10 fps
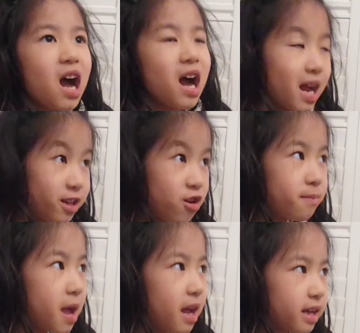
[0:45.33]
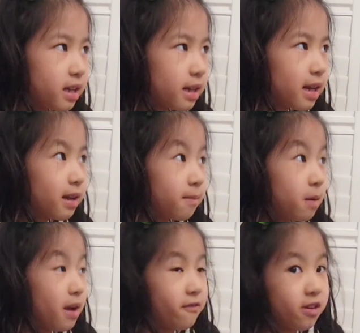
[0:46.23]
I know I'm editing
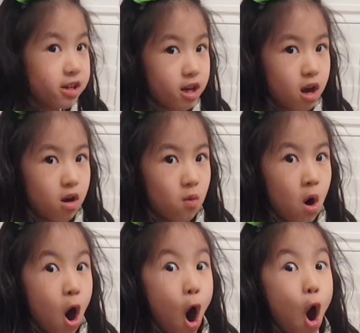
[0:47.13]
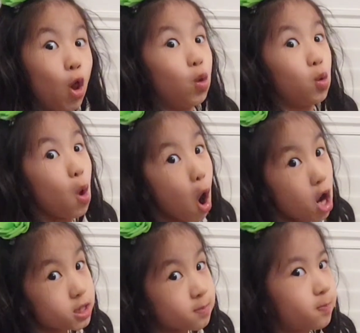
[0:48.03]
my video a
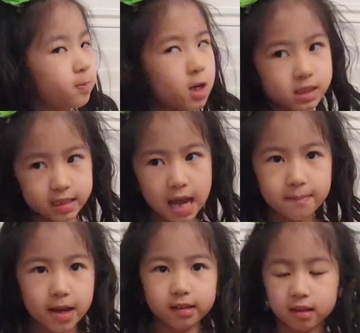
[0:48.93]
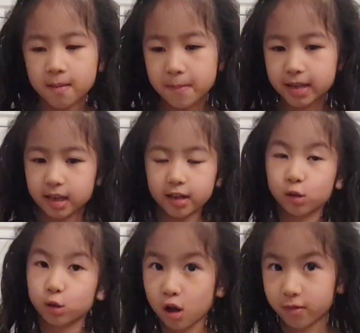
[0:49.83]
lot because Dad made made like a
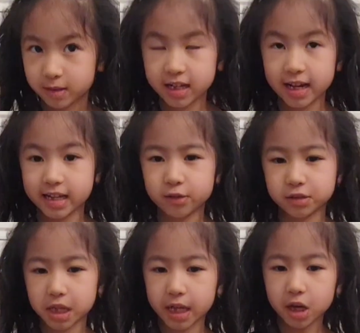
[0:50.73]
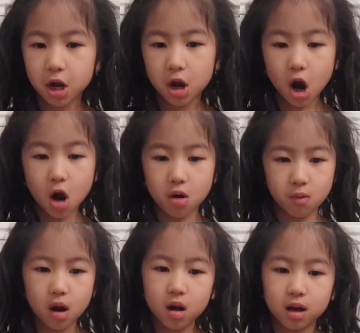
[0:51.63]
lot of mistakes. He was like, "Oh,
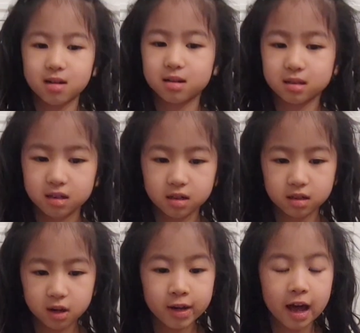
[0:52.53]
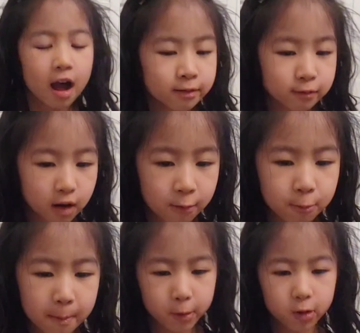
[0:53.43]
uh, yeah, I I
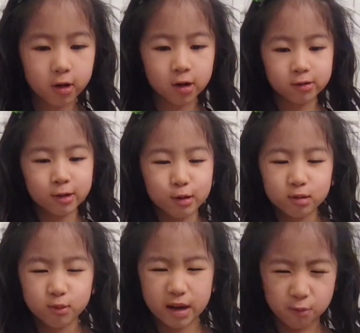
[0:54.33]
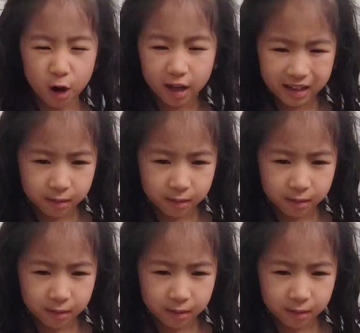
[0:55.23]
remember. Uh, no, wait, what?